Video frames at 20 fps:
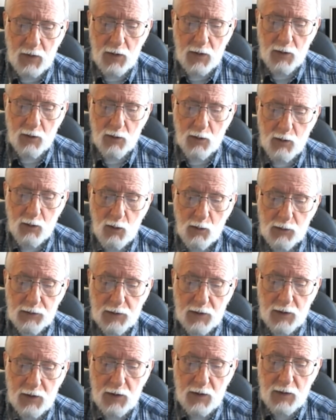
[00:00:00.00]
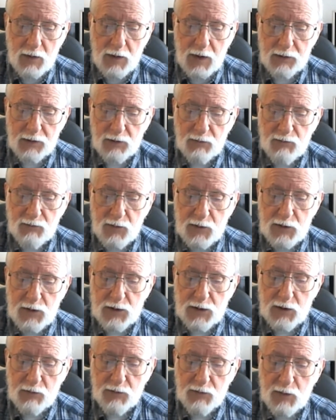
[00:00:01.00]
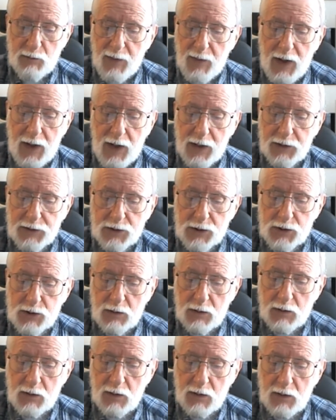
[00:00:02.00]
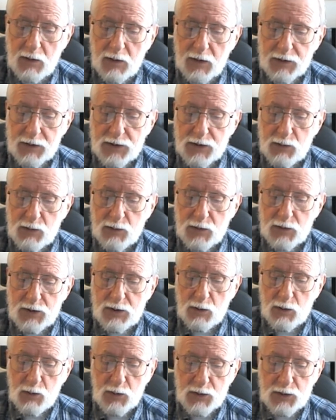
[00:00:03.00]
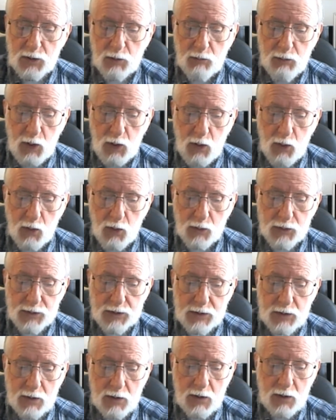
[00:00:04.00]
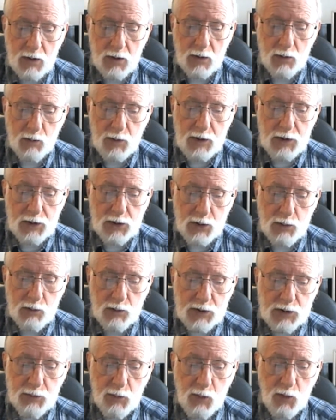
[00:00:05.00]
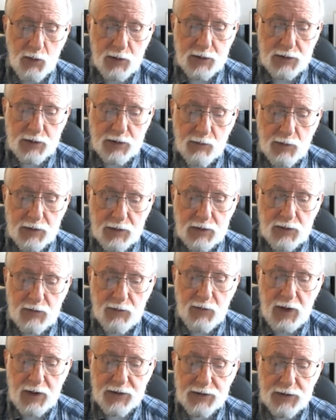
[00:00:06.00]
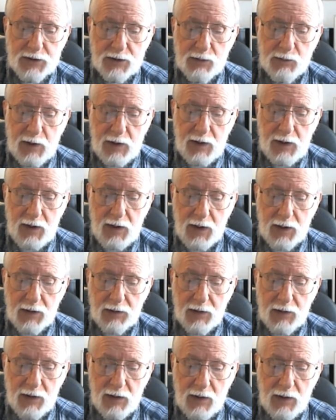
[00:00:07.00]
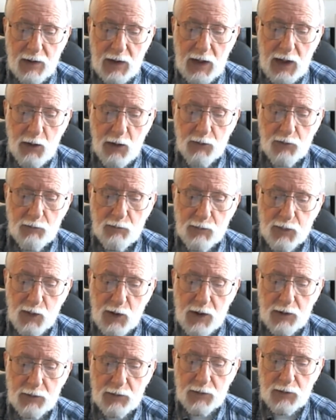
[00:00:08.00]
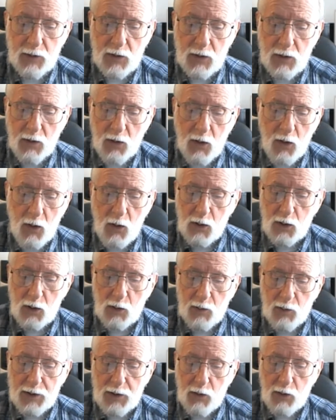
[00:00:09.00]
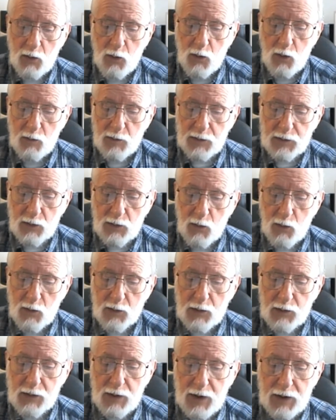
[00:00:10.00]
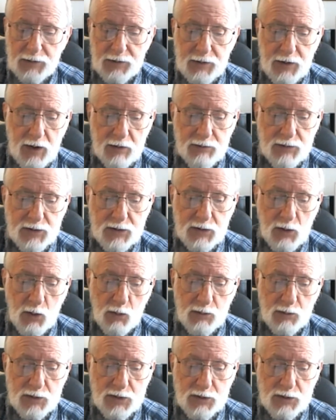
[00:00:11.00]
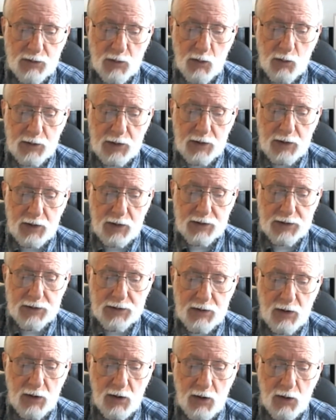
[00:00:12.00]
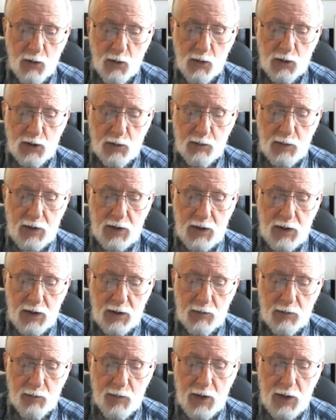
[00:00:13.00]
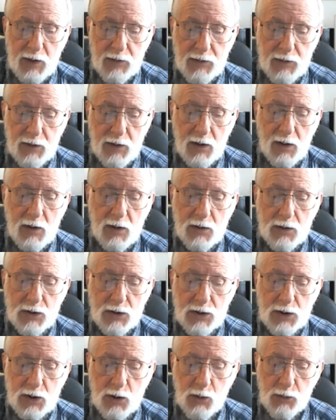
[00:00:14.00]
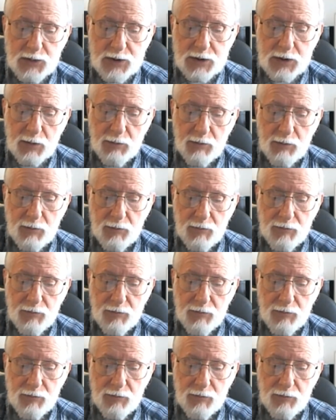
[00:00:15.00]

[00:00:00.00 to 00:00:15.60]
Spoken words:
Quote, at the finish of the match, as soon as the whistle blows, we Jewish boys run as fast as we can, out of breath, all the way home in order not to have stones thrown at us or to be hit by the Stotzim,